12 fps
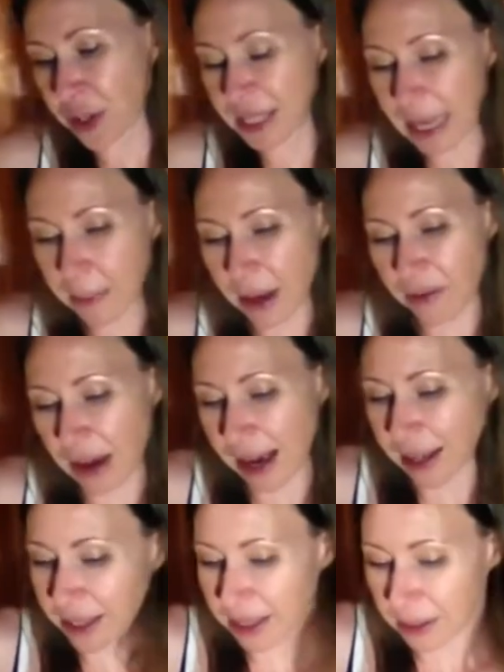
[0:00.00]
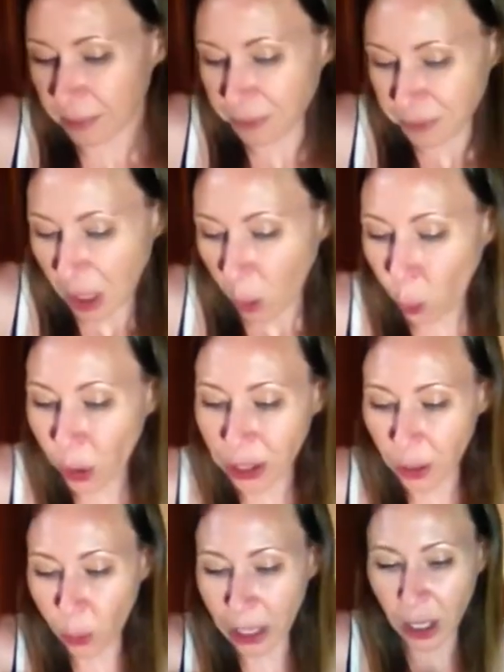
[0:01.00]
some of us,
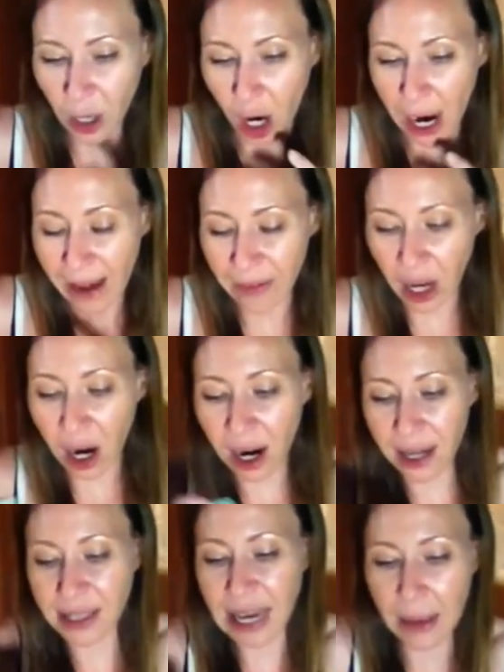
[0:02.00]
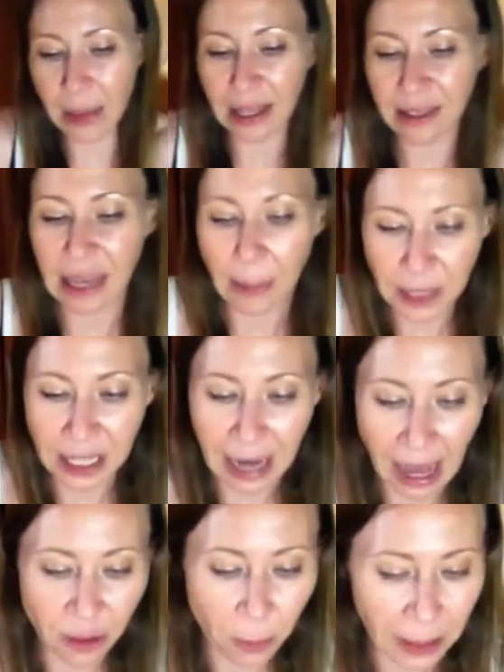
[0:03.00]
we are having a hard time accepting
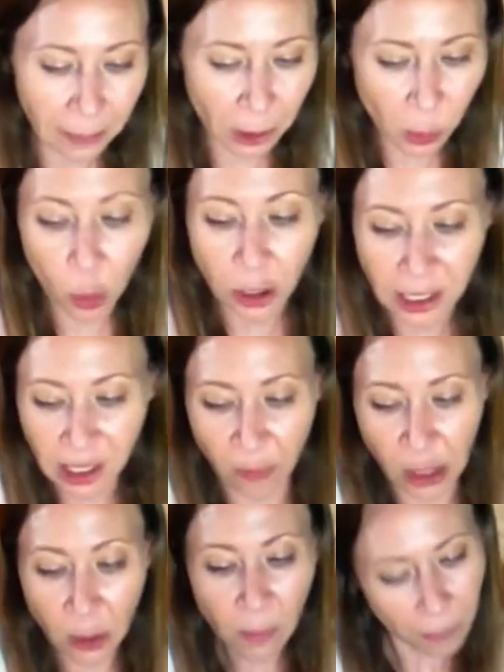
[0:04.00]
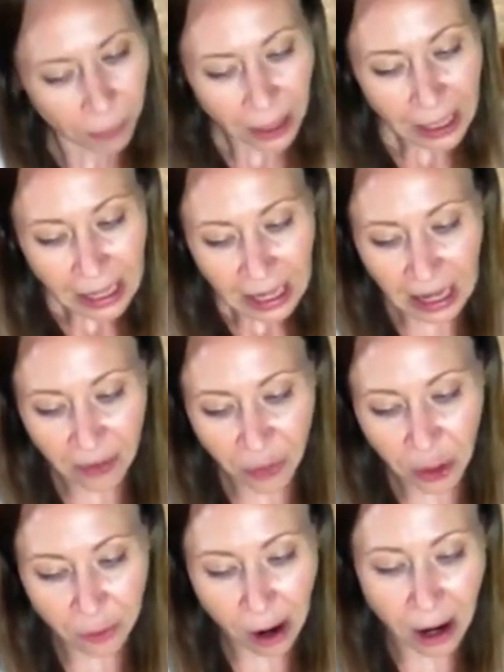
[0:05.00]
other people's points of view if
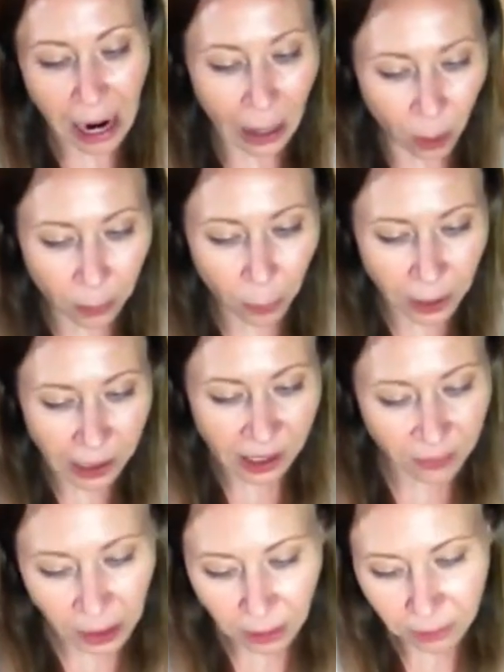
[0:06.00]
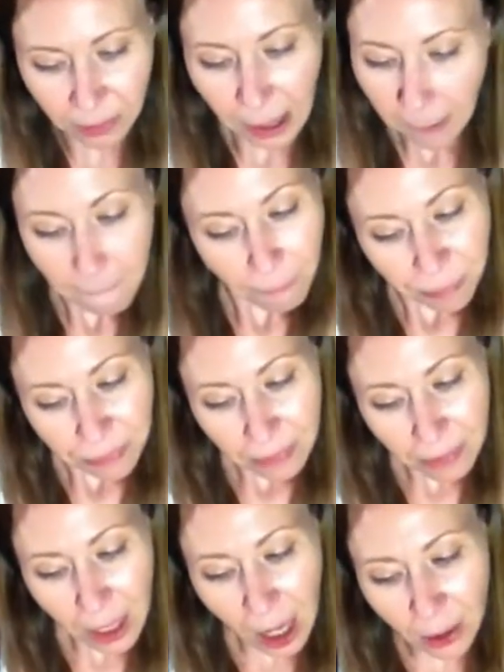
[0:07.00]
they're not our points of view.
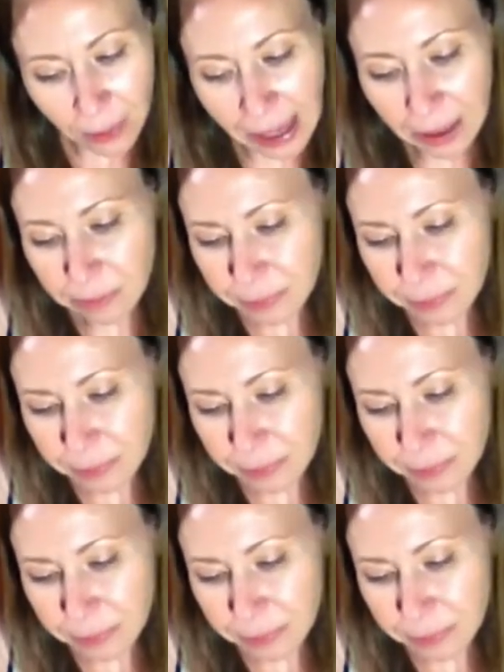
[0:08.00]
All right.